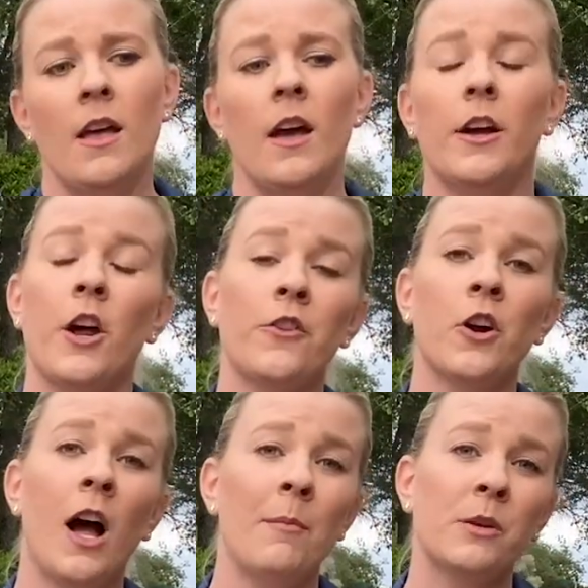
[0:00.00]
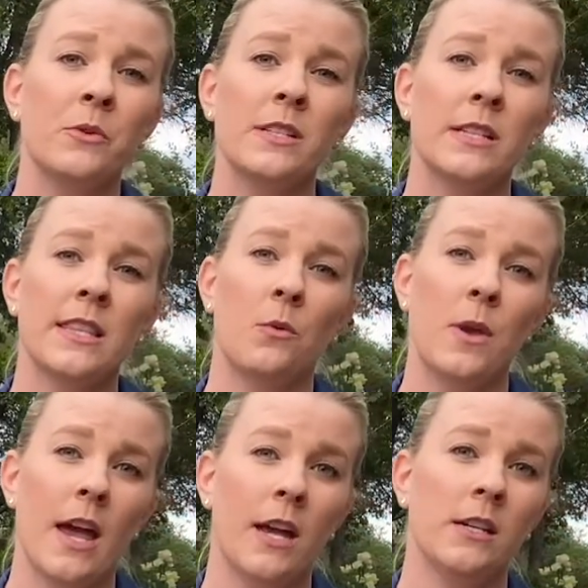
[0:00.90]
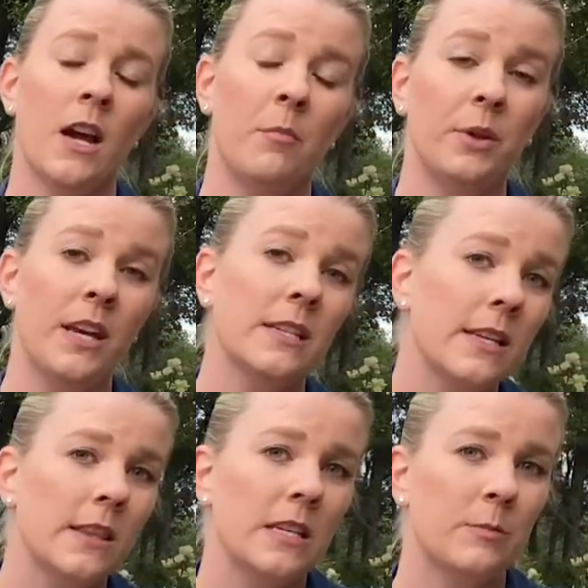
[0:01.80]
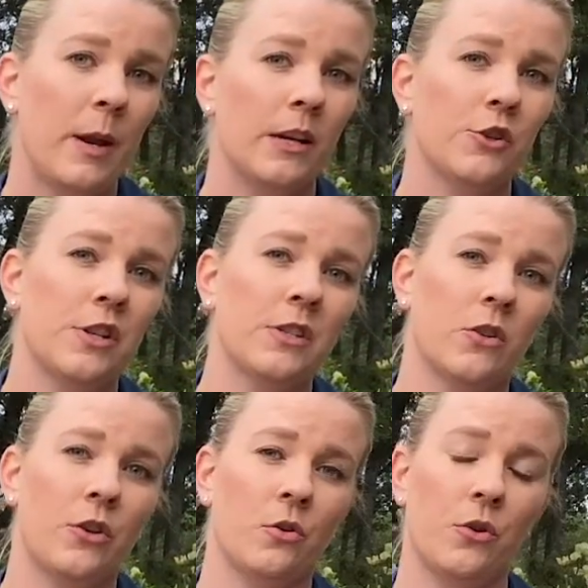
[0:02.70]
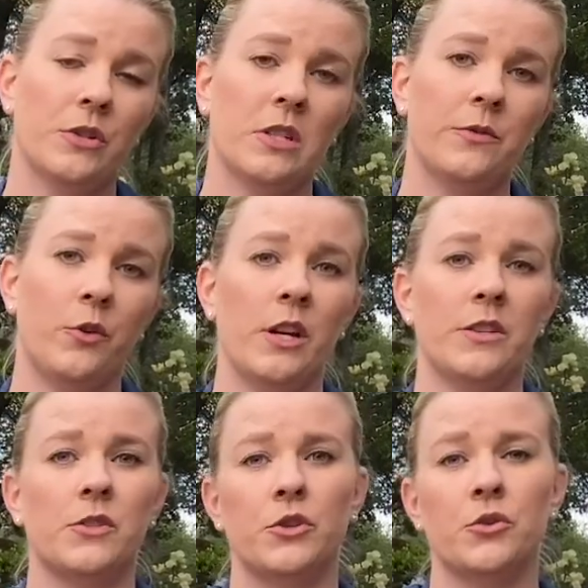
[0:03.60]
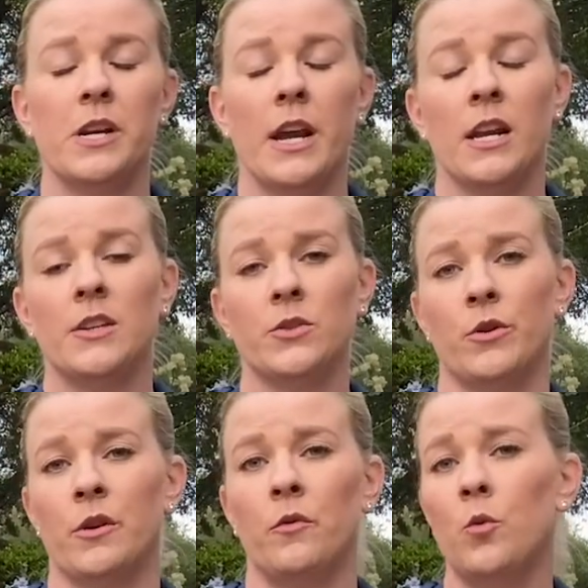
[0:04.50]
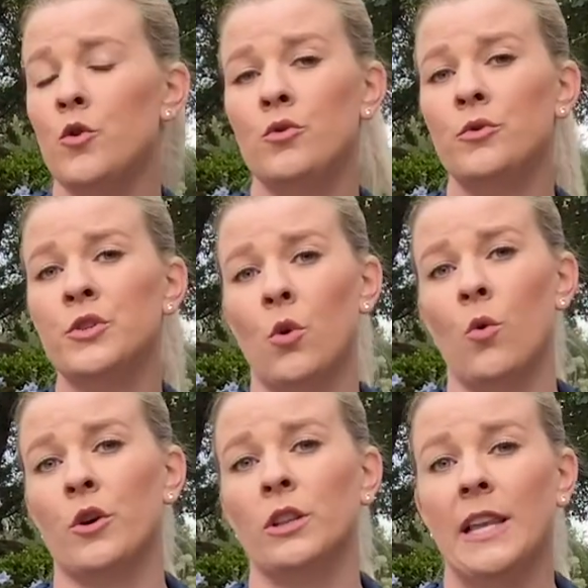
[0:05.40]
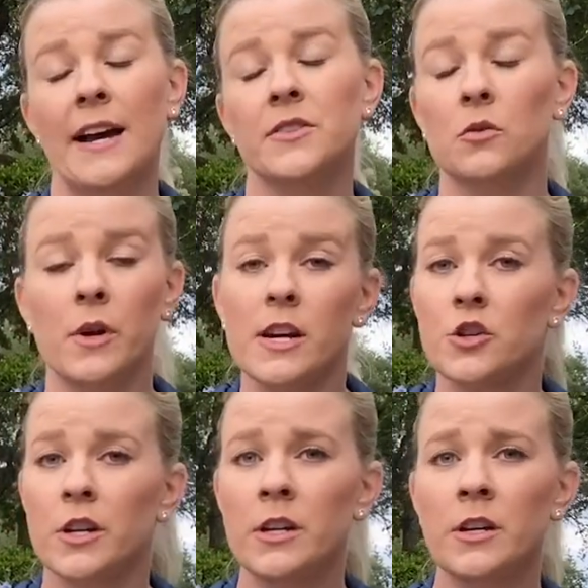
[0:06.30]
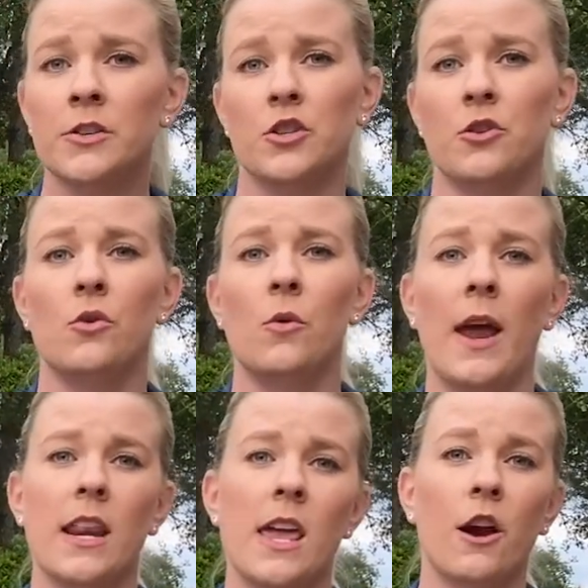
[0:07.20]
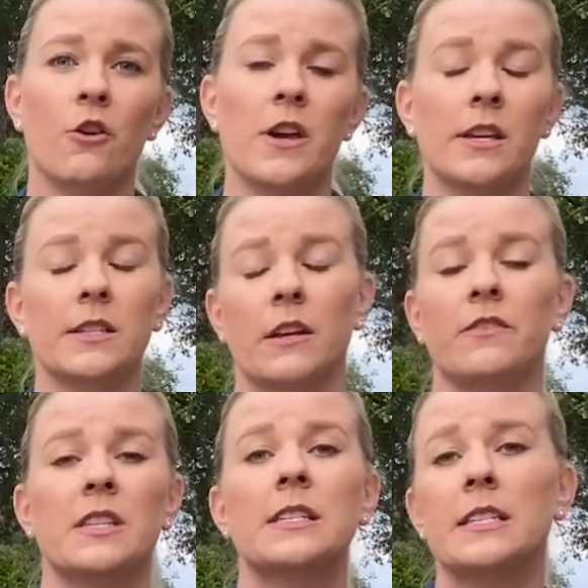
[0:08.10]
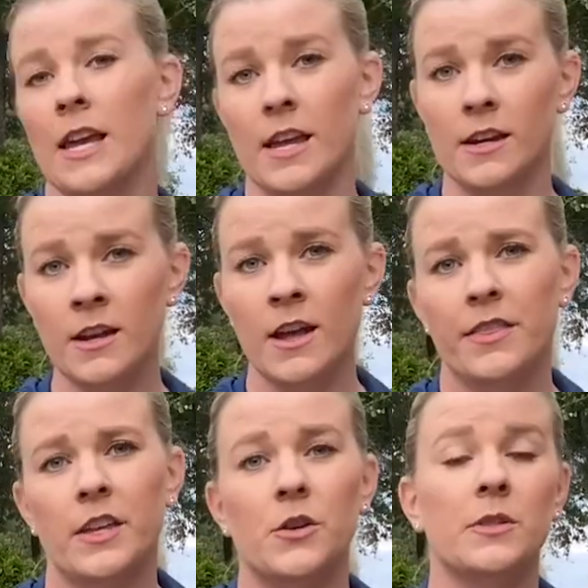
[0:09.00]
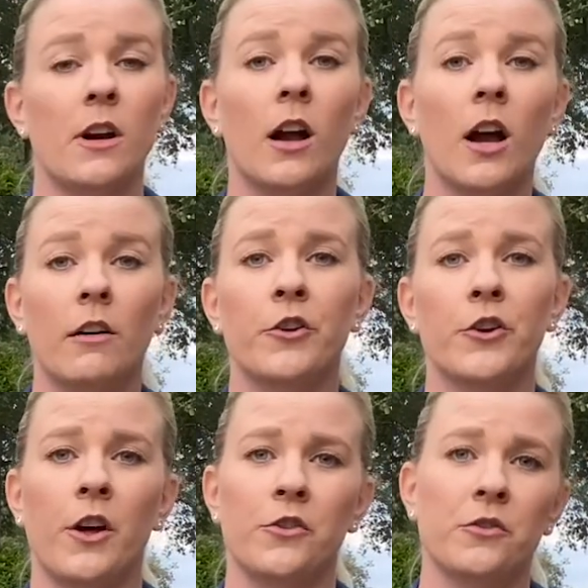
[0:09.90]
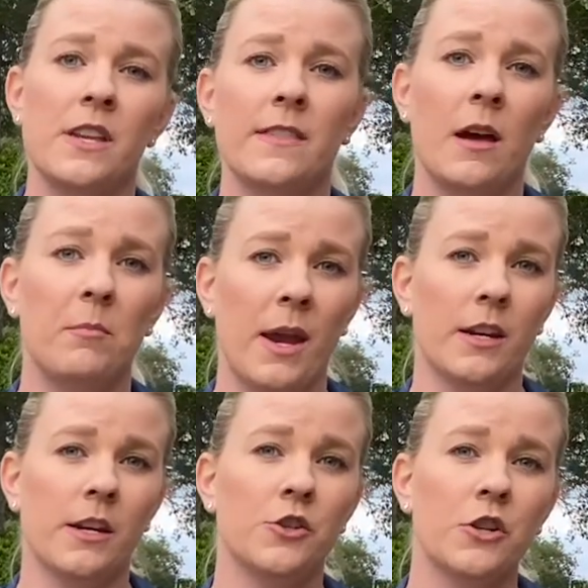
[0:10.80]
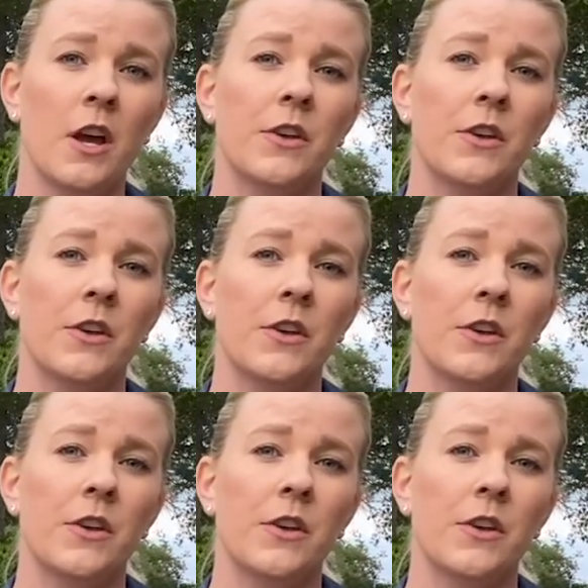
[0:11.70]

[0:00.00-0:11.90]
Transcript: Another common reason that we end up placing these bandages on your horse's foot is to treat any sort of wound or laceration to any areas of the skin that you saw covered underneath that bandage.